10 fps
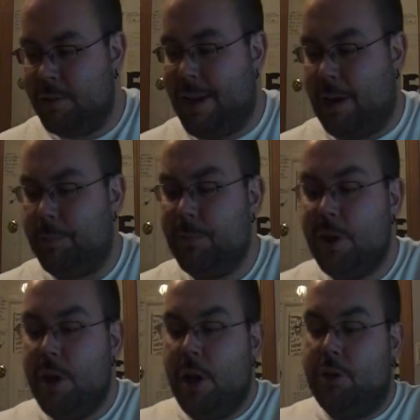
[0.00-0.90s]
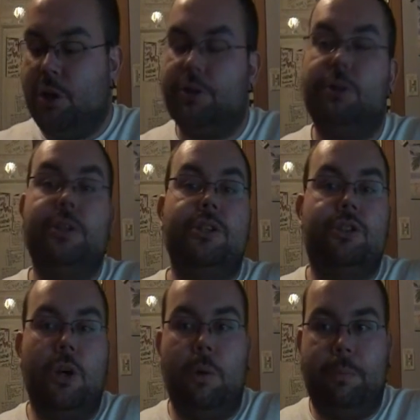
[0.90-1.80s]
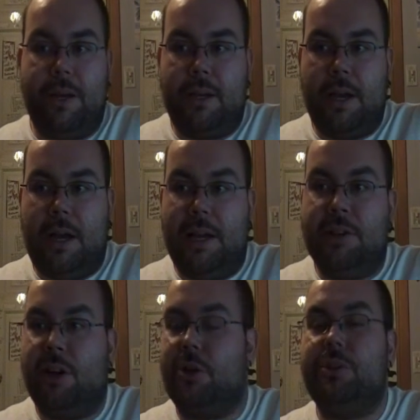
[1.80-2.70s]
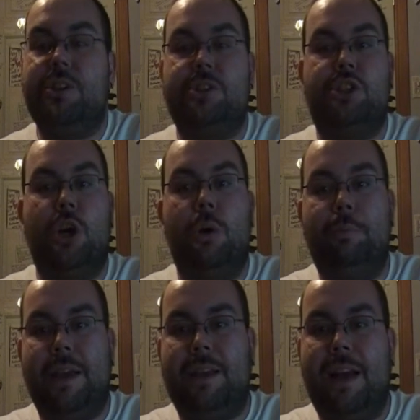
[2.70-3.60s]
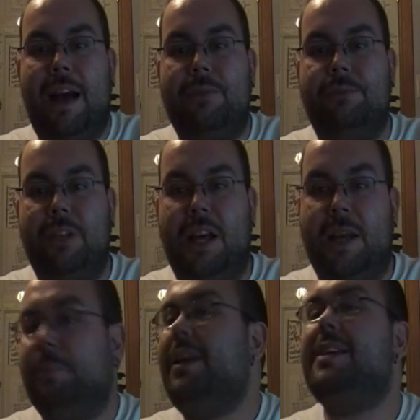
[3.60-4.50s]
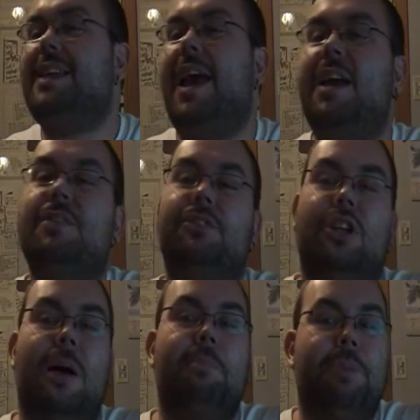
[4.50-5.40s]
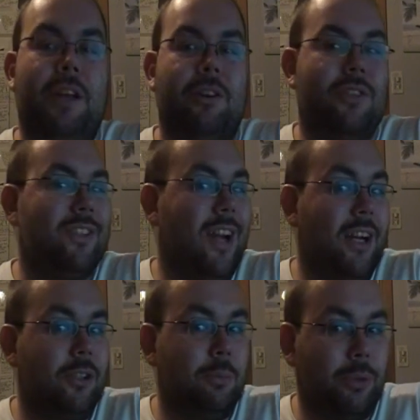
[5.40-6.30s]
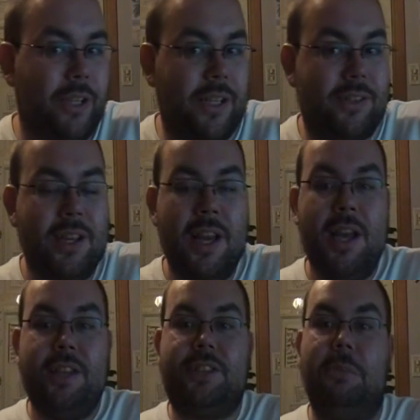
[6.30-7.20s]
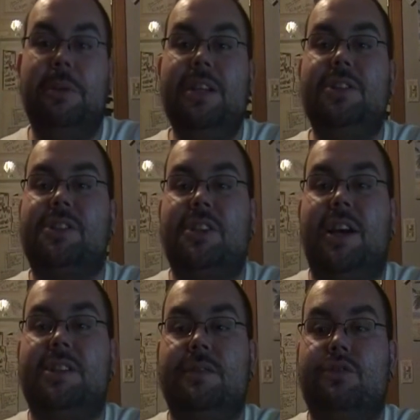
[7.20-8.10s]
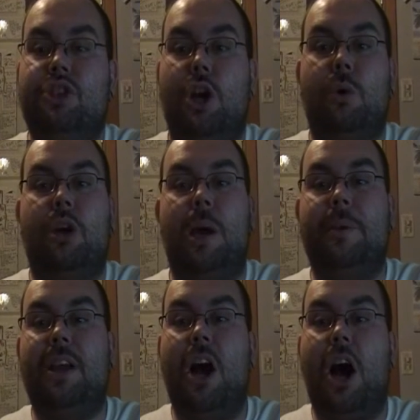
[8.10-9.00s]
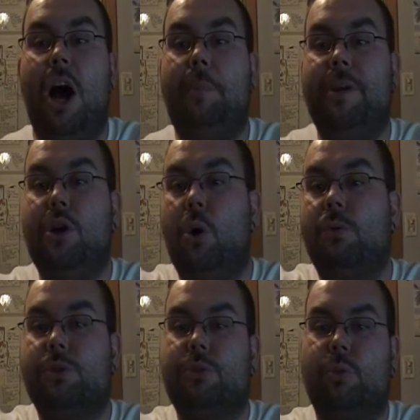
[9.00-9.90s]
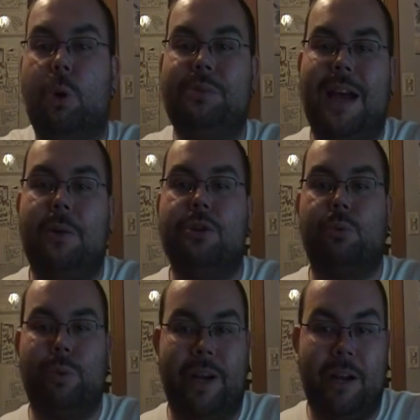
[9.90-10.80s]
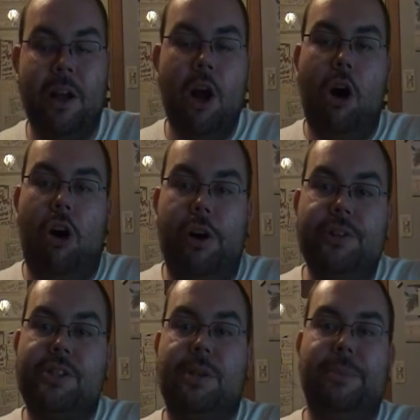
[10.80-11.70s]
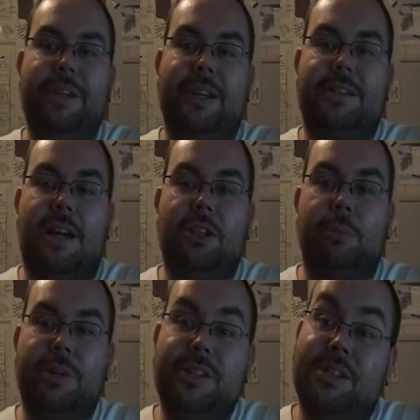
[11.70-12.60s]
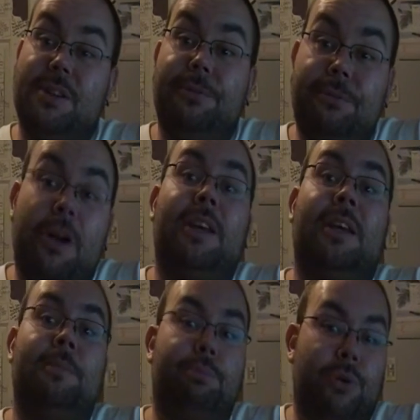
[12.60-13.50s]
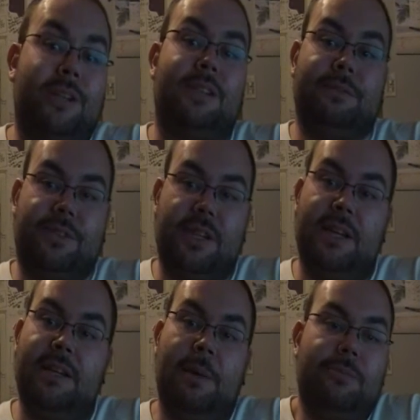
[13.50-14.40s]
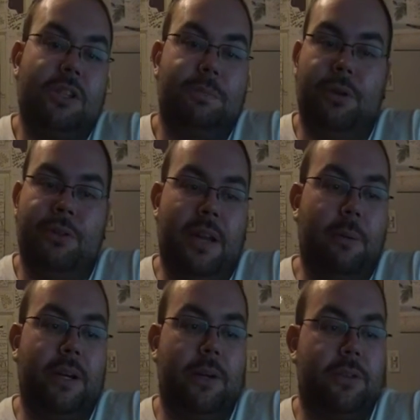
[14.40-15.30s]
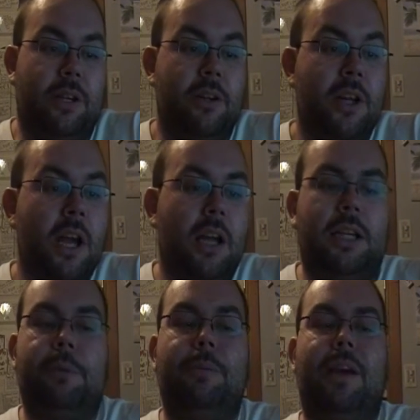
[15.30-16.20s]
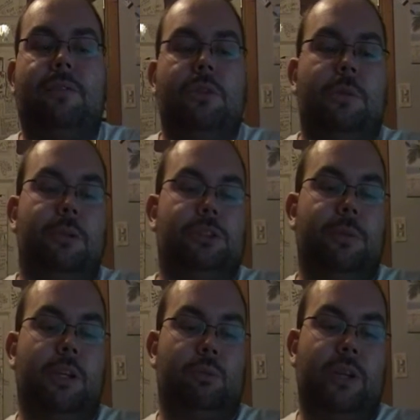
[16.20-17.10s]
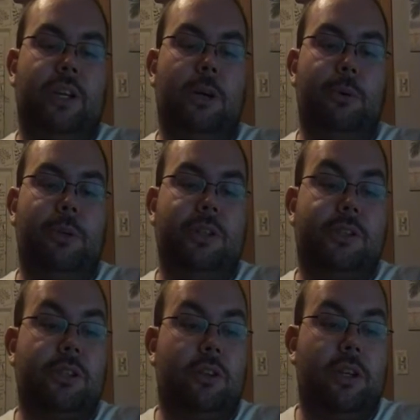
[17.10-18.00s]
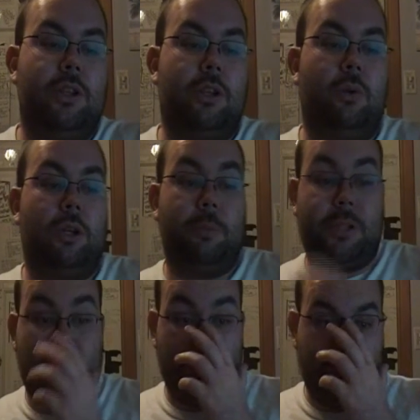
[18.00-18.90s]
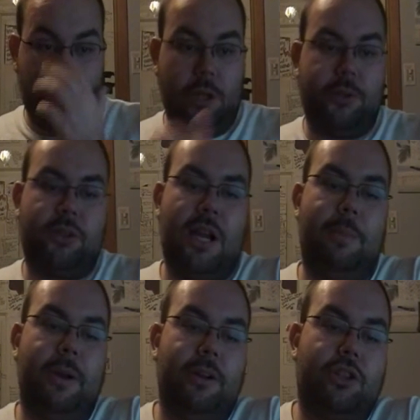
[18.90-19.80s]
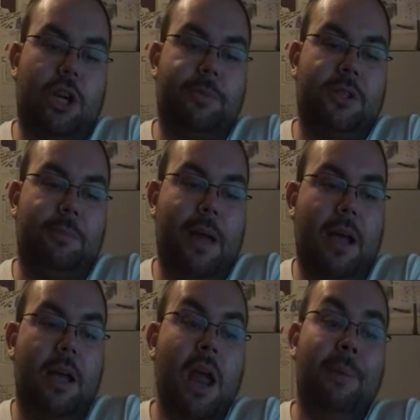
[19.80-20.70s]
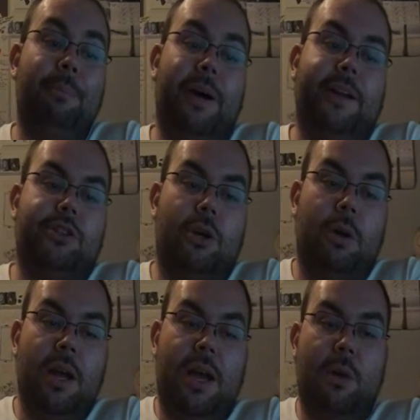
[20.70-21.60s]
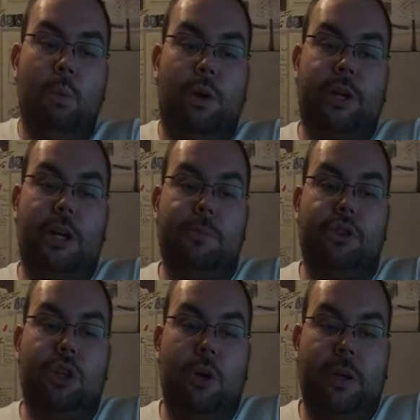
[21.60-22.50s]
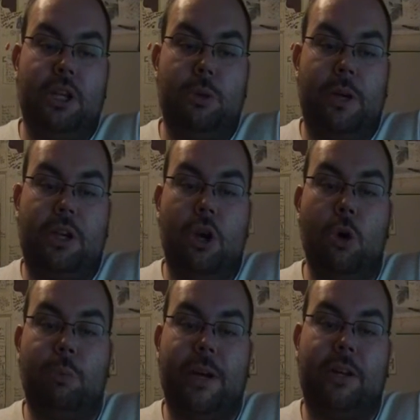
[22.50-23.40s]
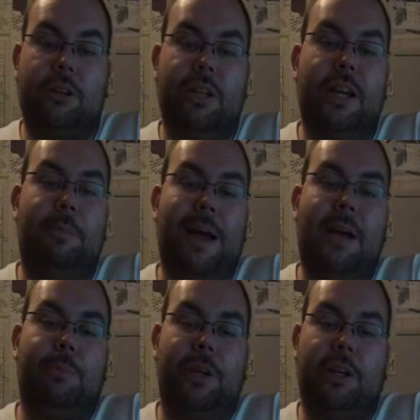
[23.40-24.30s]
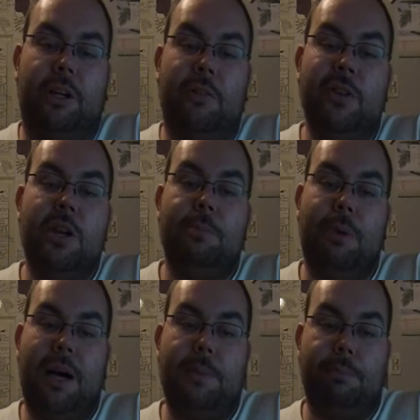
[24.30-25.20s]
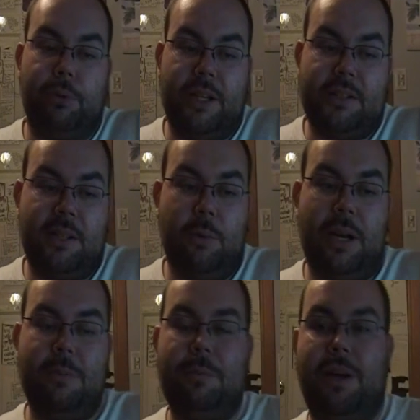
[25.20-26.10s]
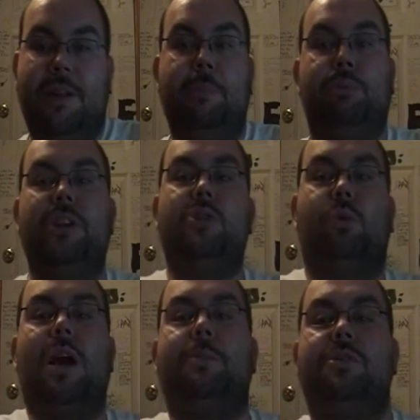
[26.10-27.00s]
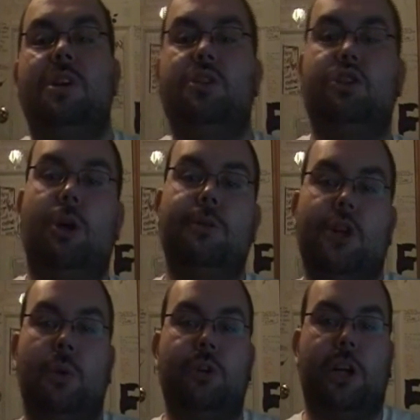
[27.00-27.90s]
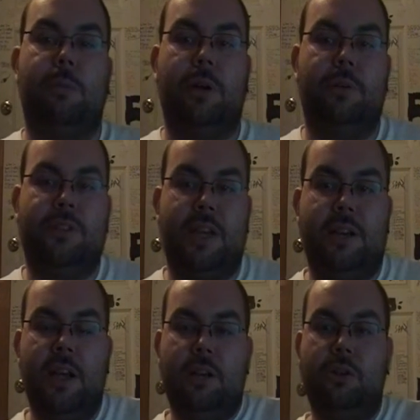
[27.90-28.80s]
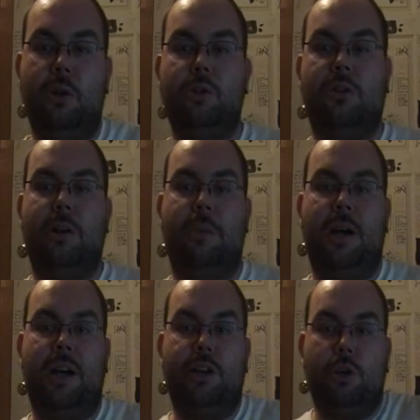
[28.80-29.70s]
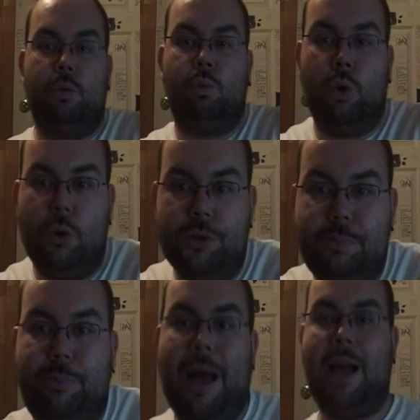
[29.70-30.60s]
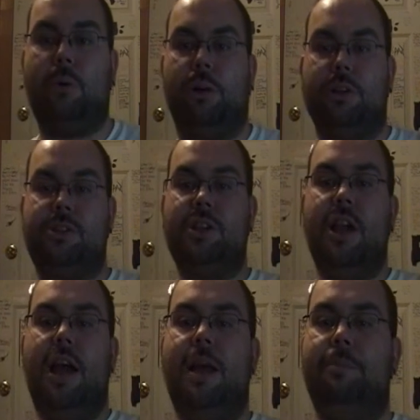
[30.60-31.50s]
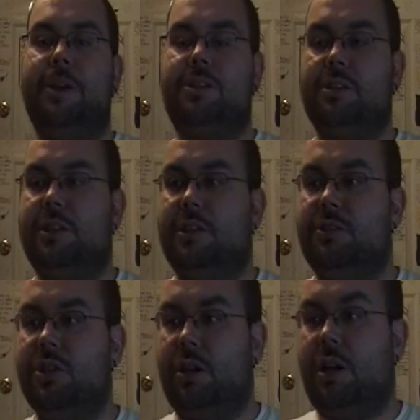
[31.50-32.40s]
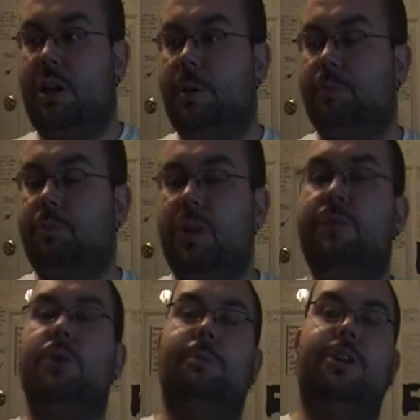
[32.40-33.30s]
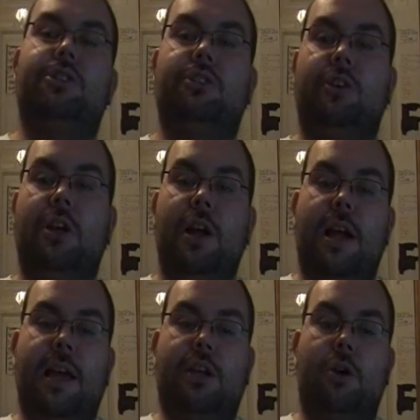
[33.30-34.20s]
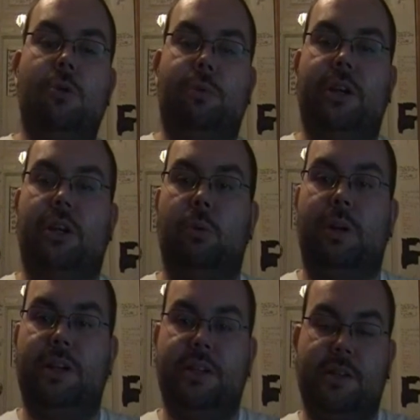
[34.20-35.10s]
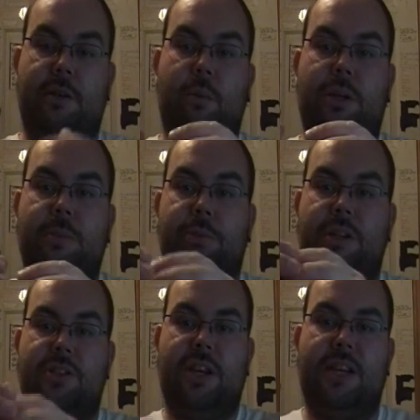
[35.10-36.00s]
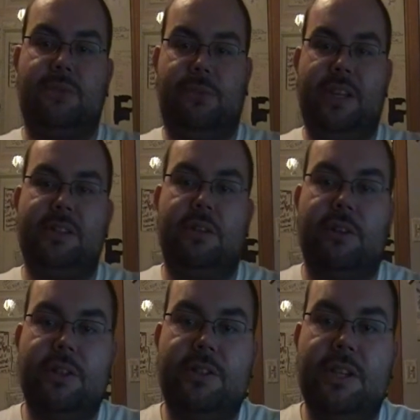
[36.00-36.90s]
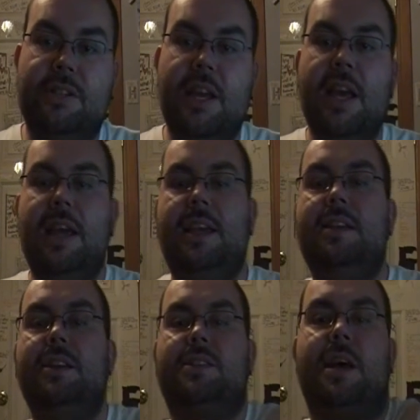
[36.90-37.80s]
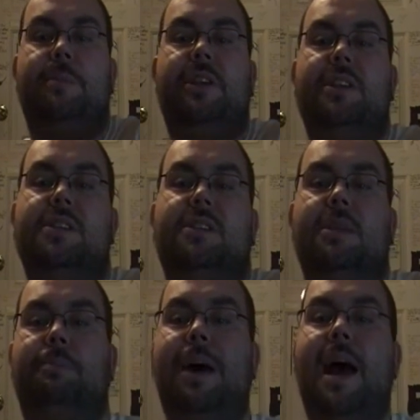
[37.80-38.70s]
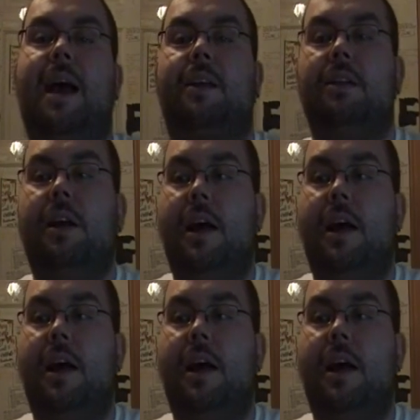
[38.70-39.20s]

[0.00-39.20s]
Now, not only is Joe a big guy, not only is Joe a big guy flying, but he's a heck of a lot bigger than Tyler Breeze. Somebody the size of Joe coming up and over the ropes, out of the ring, onto somebody like Tyler Breeze is a fucking impressive sight. I'm just putting that one out there. Coming back from the commercial break, a running elbow and an enziguri in the corner by Samoa Joe. Snapmare and chops in the back by Joe. A one-arm choke into a codebreaker-like backbreaker by Breeze. And what I mean by that, Breeze wraps Joe's own arm around his head, goes around behind, rolls backwards, and basically, if you can picture a codebreaker where he brings the guy's face down on his knees, he does that, but he does it to the back.